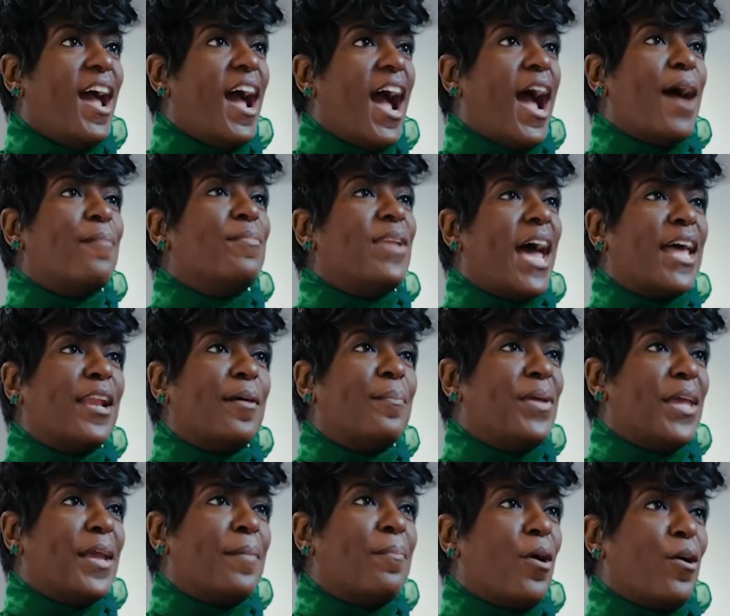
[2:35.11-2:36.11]
I'm not a
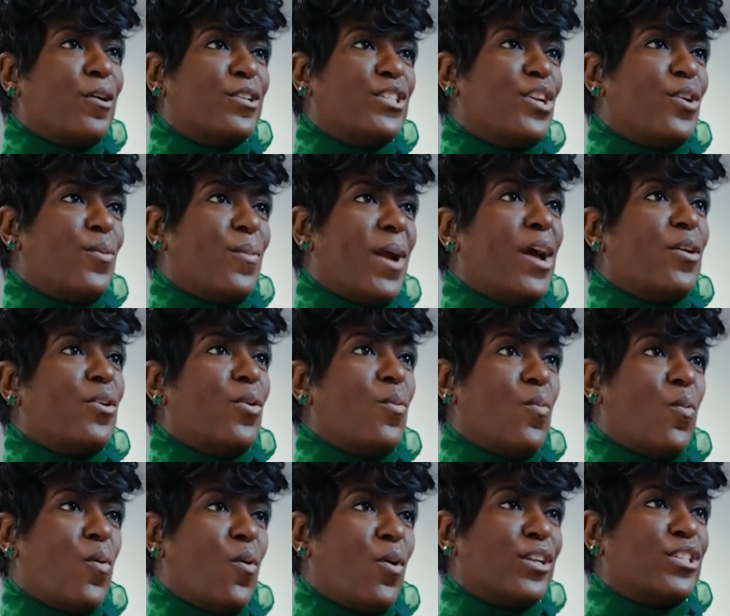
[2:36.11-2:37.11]
big person around
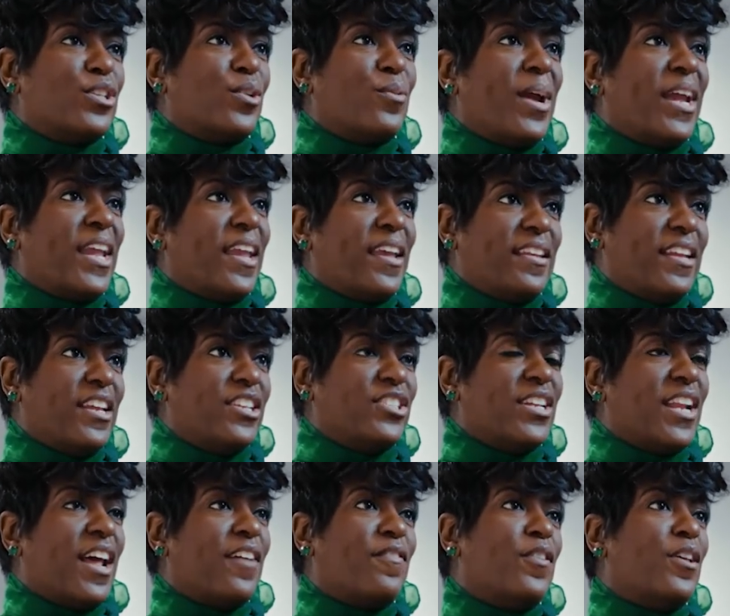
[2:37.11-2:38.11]
awards or
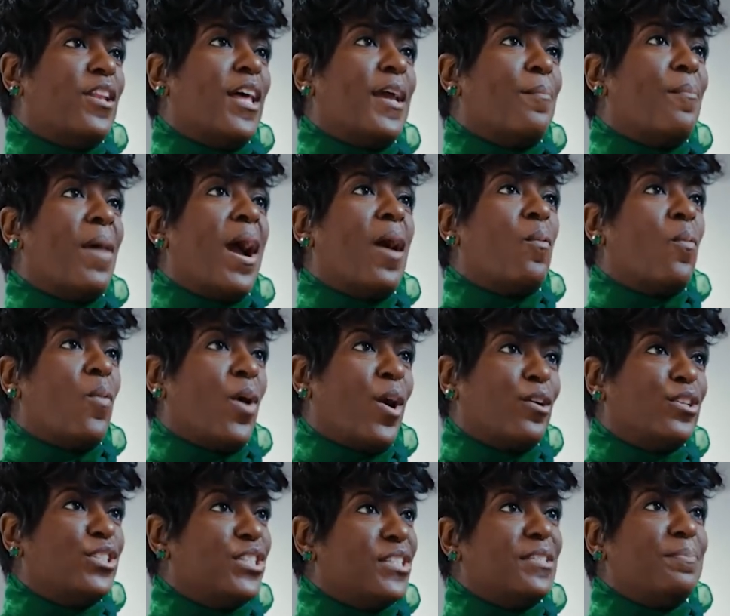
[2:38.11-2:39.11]
recognition. I feel like my work
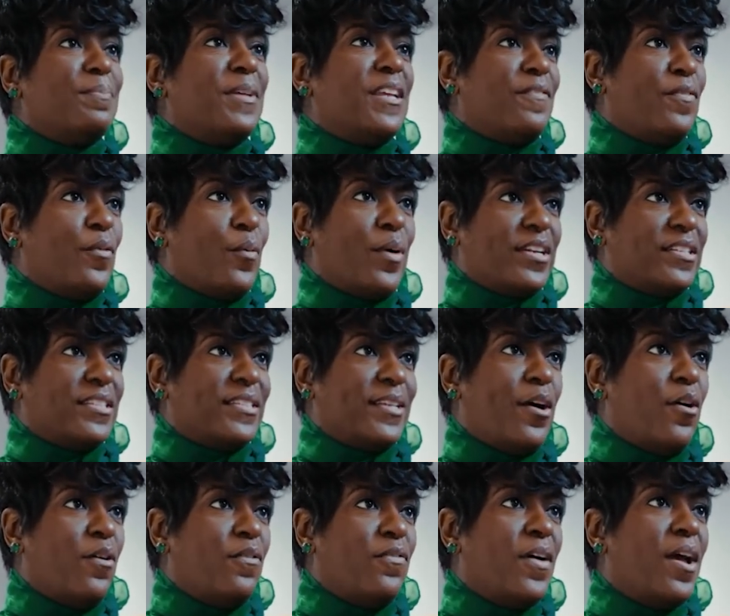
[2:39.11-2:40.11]
should speak for
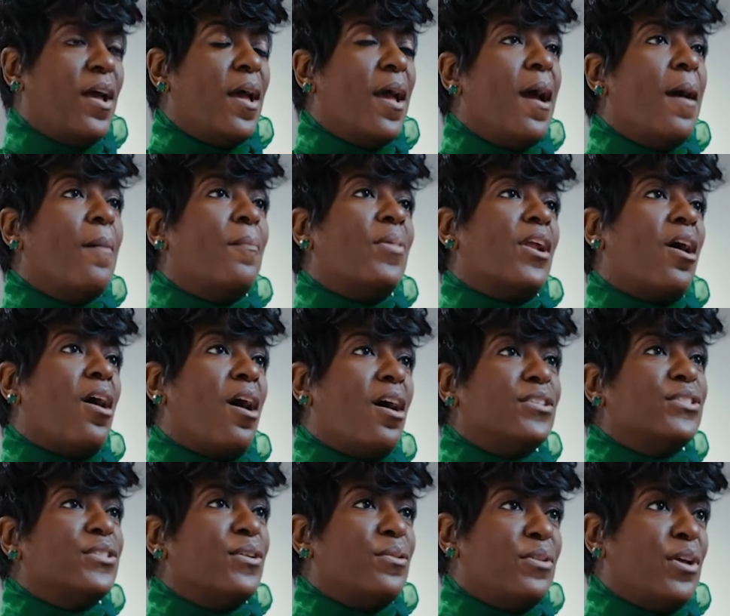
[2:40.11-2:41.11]
itself, but I
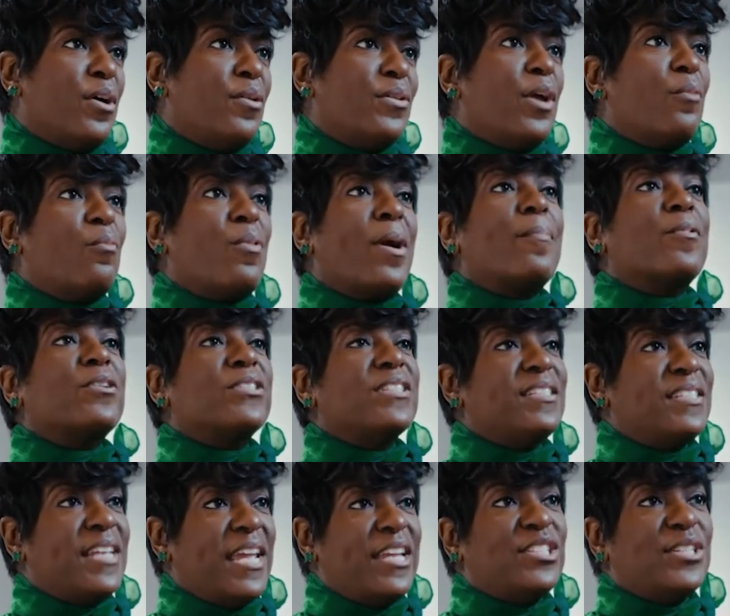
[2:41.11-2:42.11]
also know that
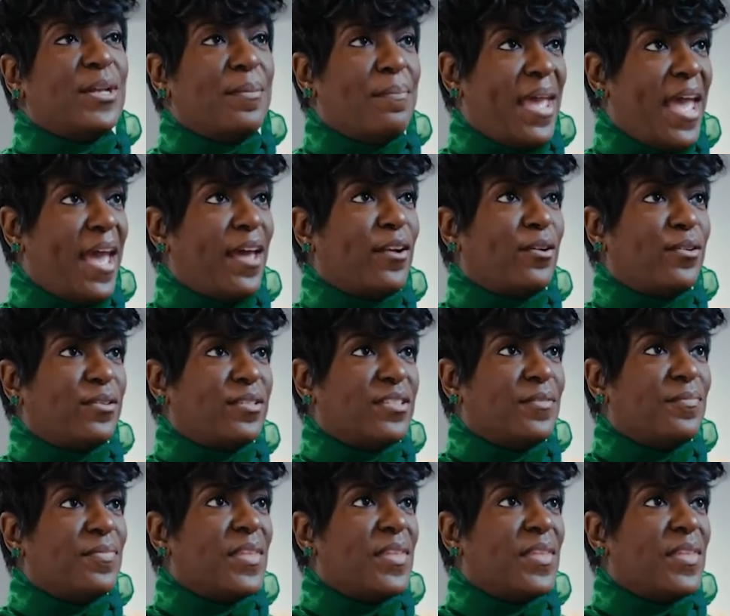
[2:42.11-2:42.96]
representation matters.